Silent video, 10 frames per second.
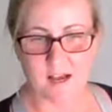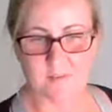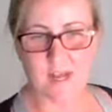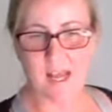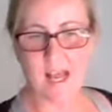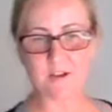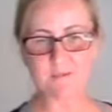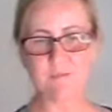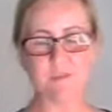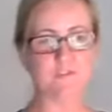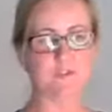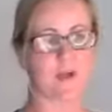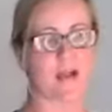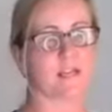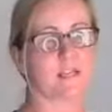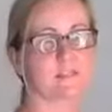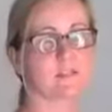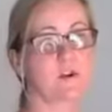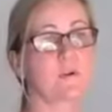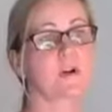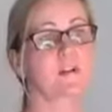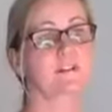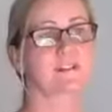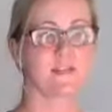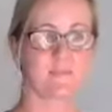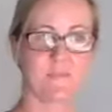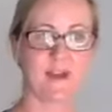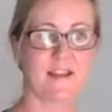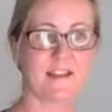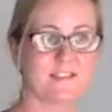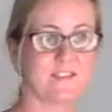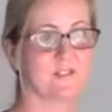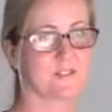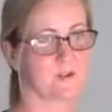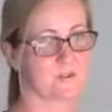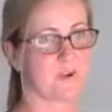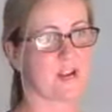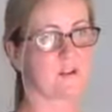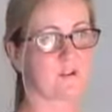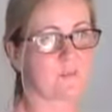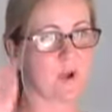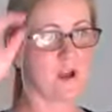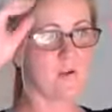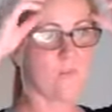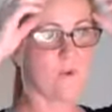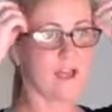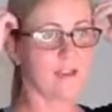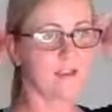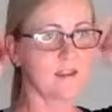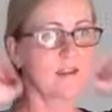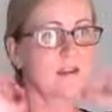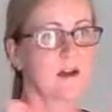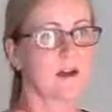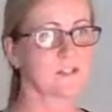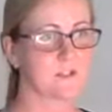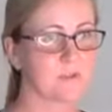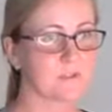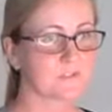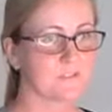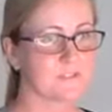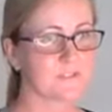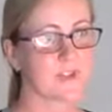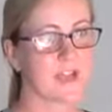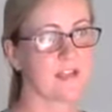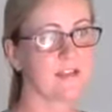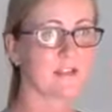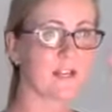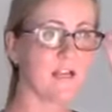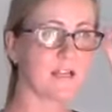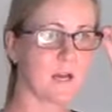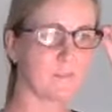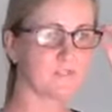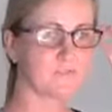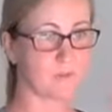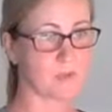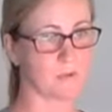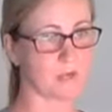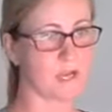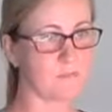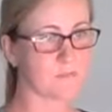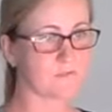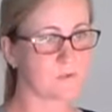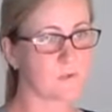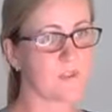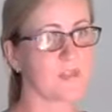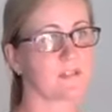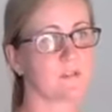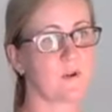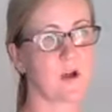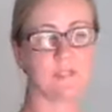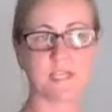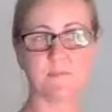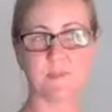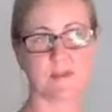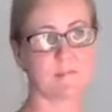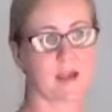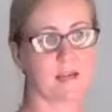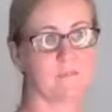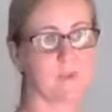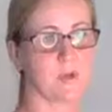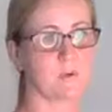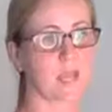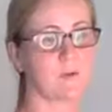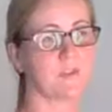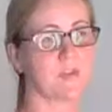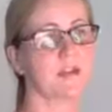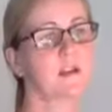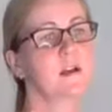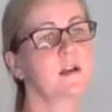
how to move your body. So keep in mind, there is no right or wrong way to move, okay? It comes from you, it comes from within. So always keep that in mind and be okay with it.